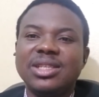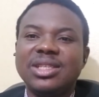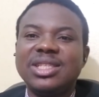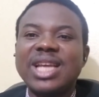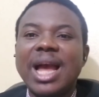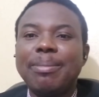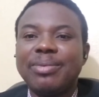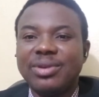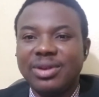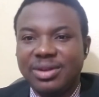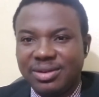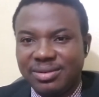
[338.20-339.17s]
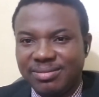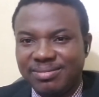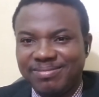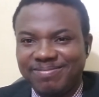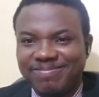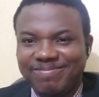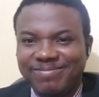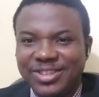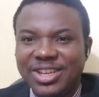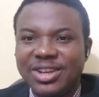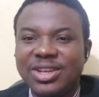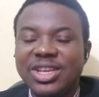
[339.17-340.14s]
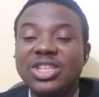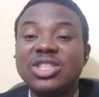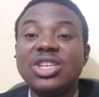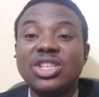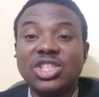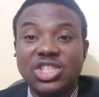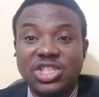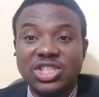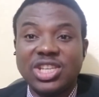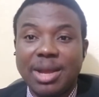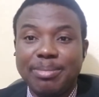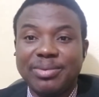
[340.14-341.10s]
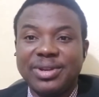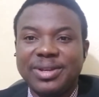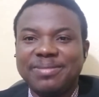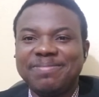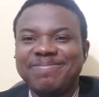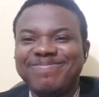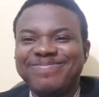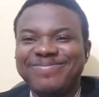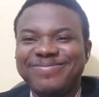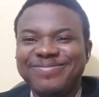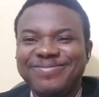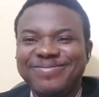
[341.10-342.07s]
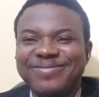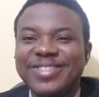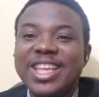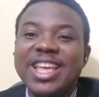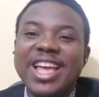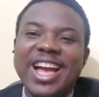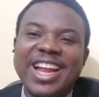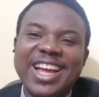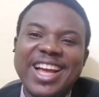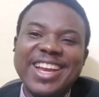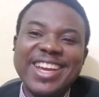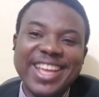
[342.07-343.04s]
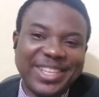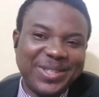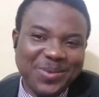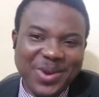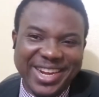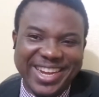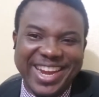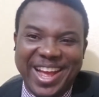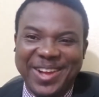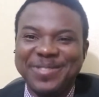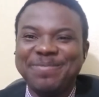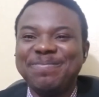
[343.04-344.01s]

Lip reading: chaperone. No, it's chaperone. And our next word now